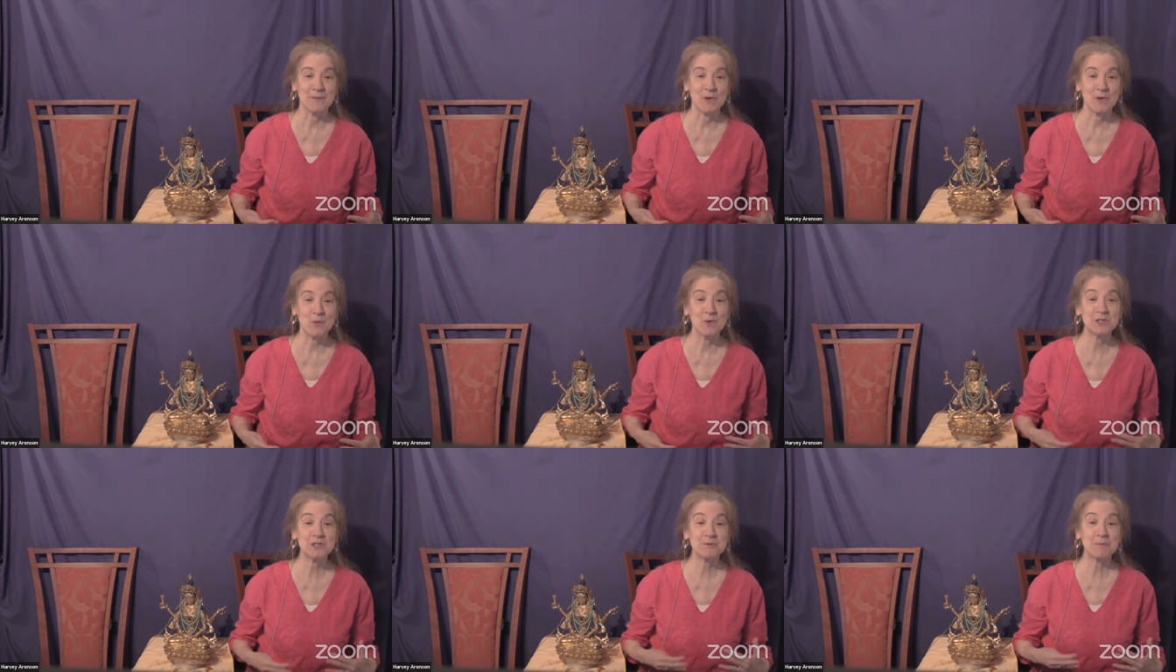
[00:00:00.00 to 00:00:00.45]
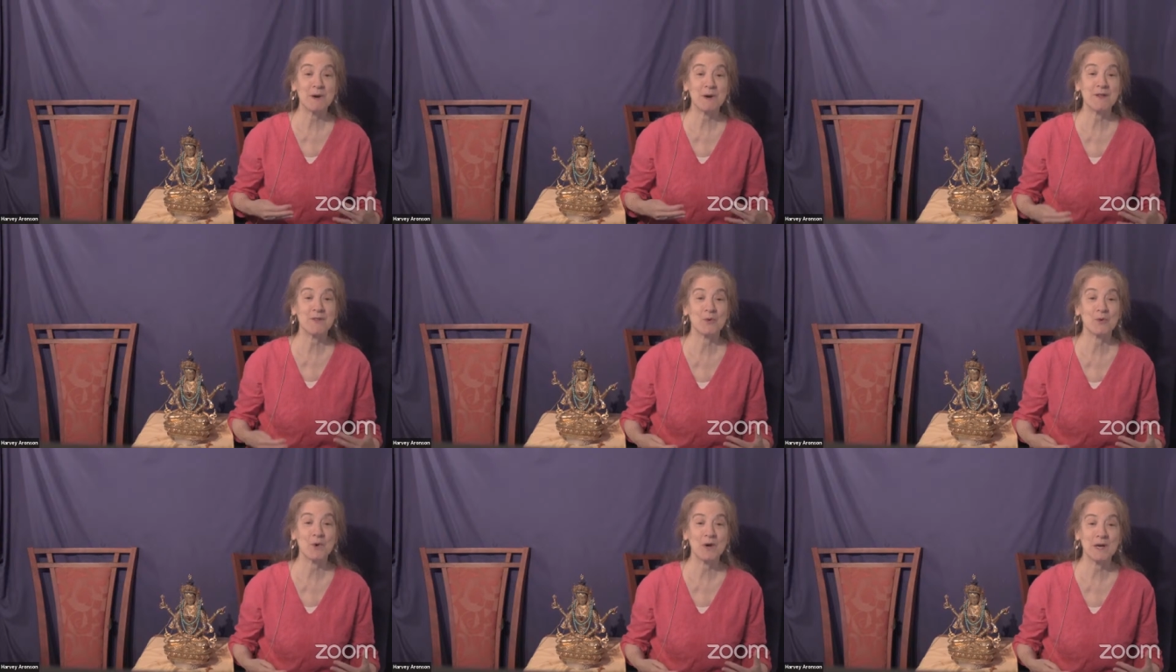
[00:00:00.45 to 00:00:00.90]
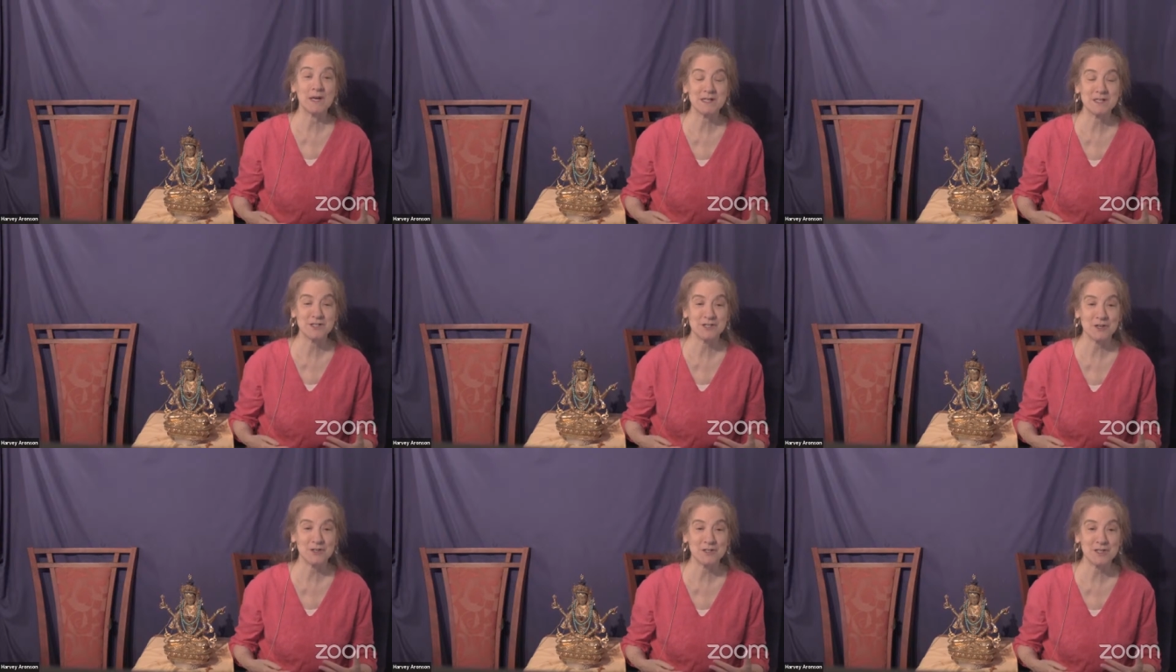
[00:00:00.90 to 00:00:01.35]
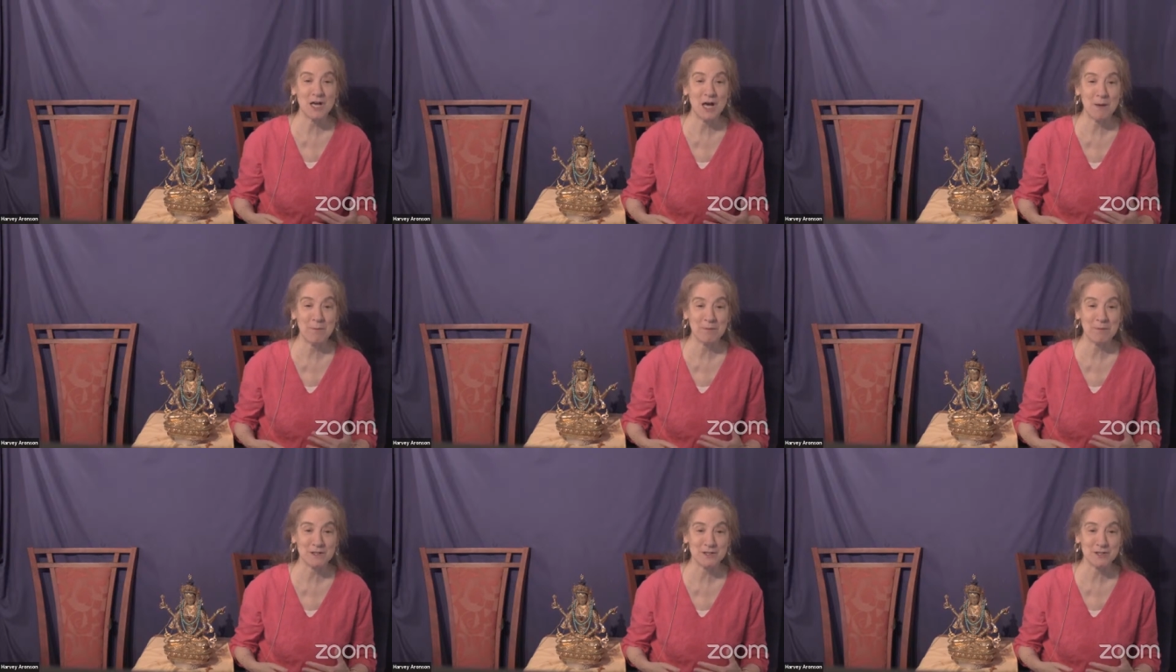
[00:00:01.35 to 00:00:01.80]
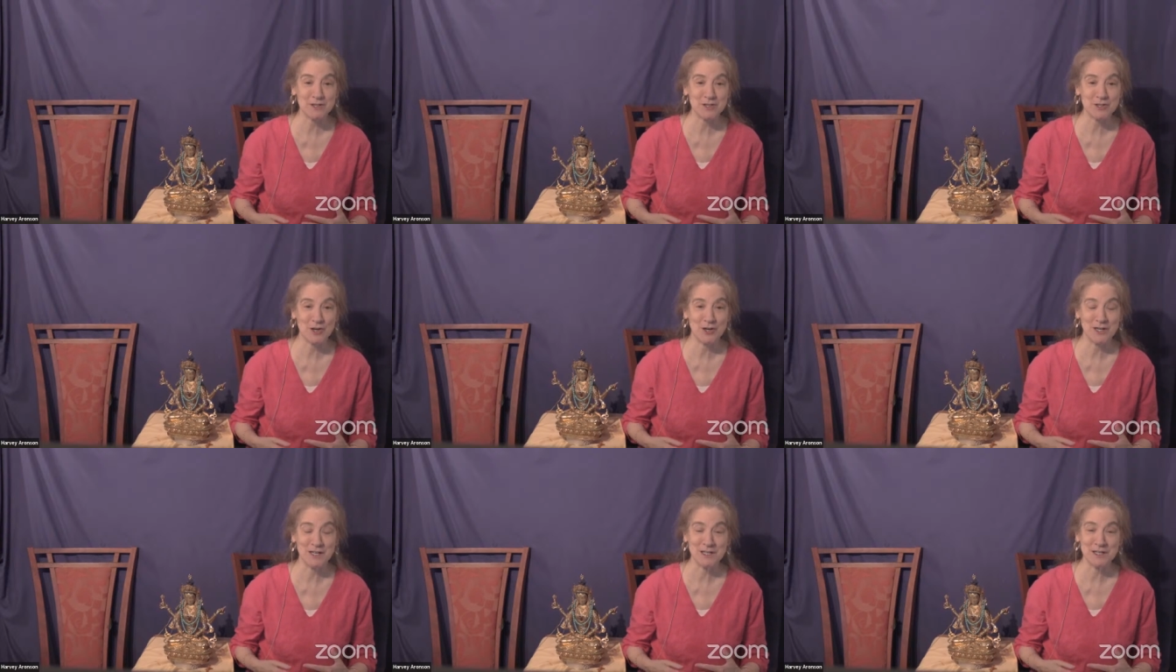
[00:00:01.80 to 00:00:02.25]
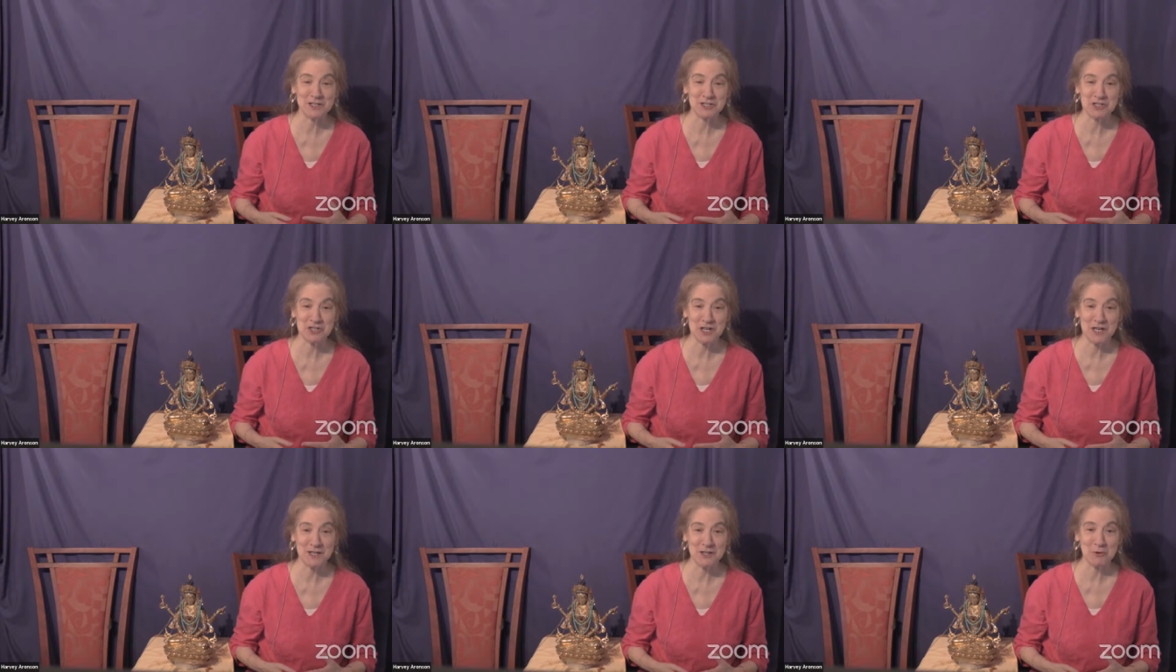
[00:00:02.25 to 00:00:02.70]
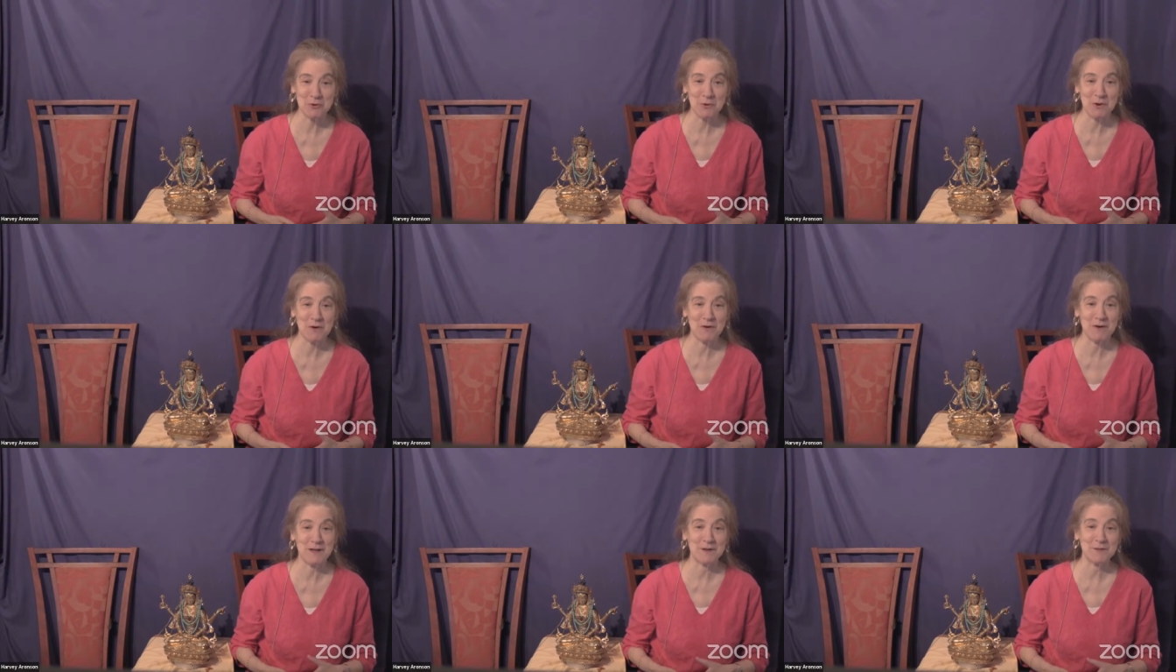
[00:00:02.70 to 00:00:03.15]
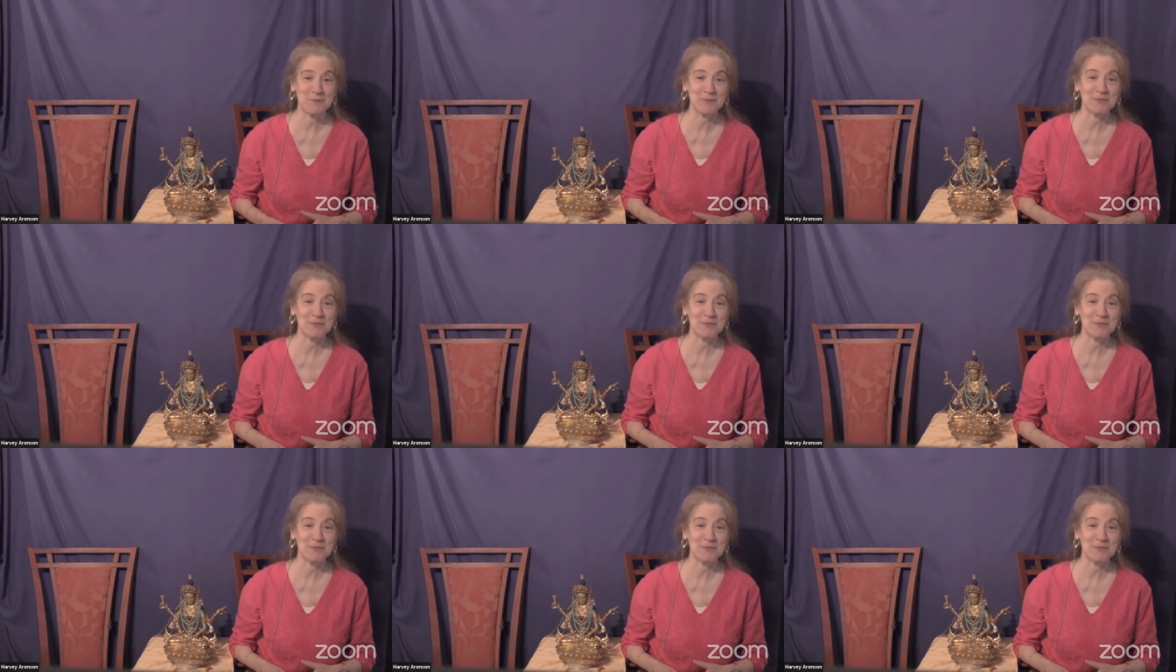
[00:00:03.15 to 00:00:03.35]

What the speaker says: which, by the way, is our topic starting in January,